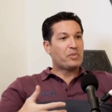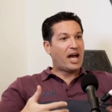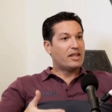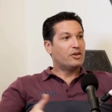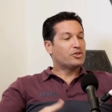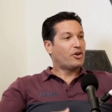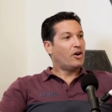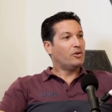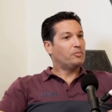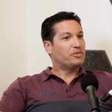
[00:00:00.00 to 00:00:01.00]
I, those are
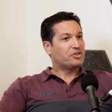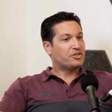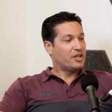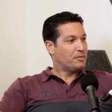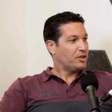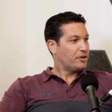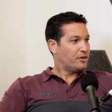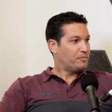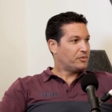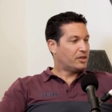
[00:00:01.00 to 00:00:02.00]
all
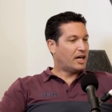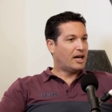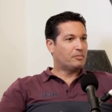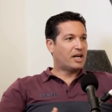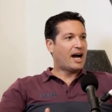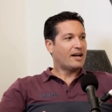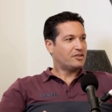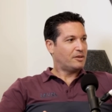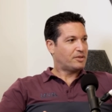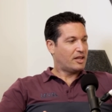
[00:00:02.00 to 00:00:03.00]
similar um,
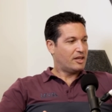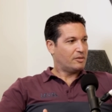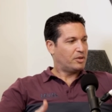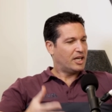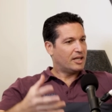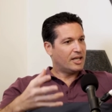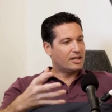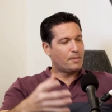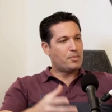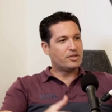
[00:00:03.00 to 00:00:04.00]
concepts, I think. But in
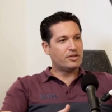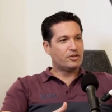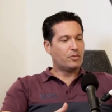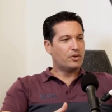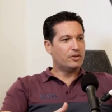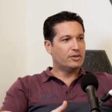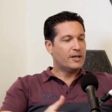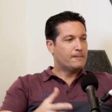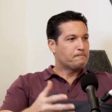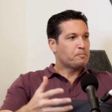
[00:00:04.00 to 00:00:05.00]
in the business world,
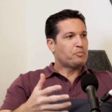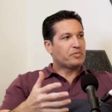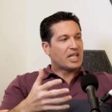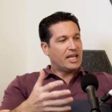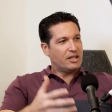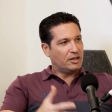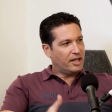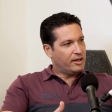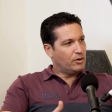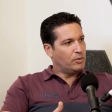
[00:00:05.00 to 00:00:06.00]
in the
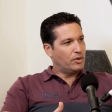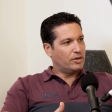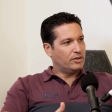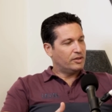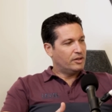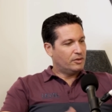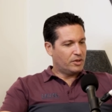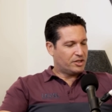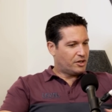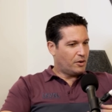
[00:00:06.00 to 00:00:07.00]
legal world,
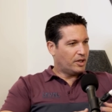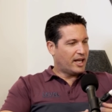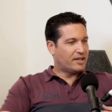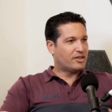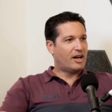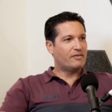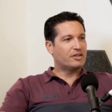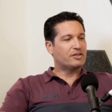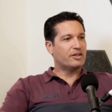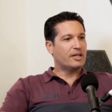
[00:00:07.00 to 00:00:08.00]
which coalesce
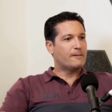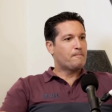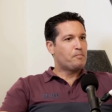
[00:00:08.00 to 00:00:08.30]
obviously